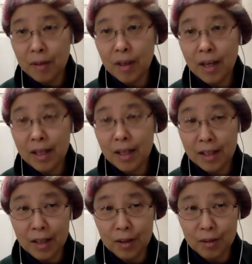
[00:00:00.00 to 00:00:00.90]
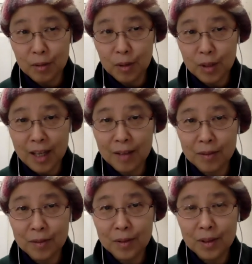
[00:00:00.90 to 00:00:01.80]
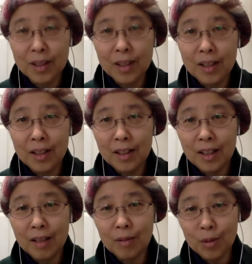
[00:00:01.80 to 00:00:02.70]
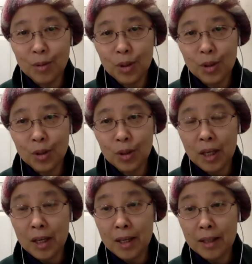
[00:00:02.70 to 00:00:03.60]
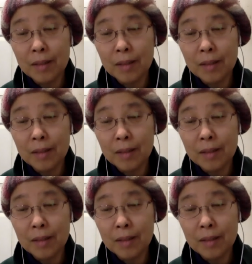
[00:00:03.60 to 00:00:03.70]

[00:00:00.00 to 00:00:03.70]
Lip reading: at the end of your life. Even when you're young,